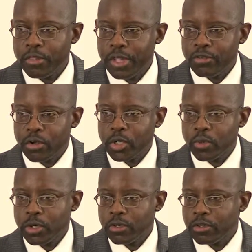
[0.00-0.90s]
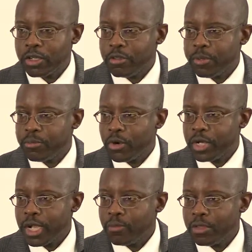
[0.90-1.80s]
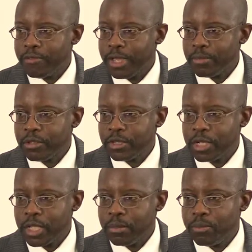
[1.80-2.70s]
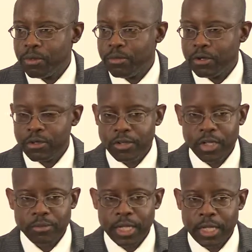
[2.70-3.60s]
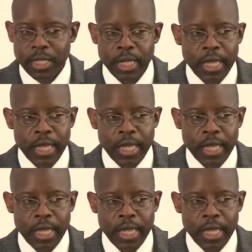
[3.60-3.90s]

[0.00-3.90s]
that social workers can spend more time with families and can improve their decision making.